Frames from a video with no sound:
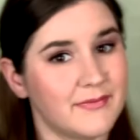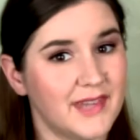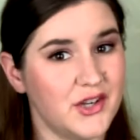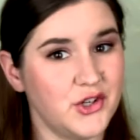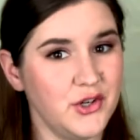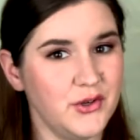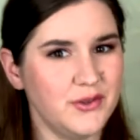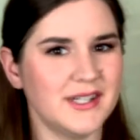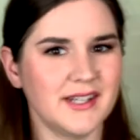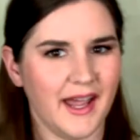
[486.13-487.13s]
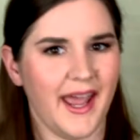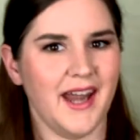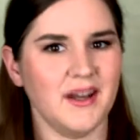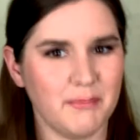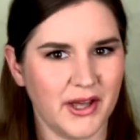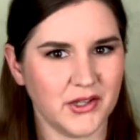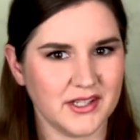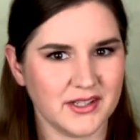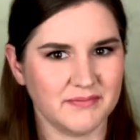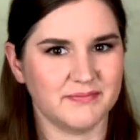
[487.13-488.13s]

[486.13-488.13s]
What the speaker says: the shoes, and a belt.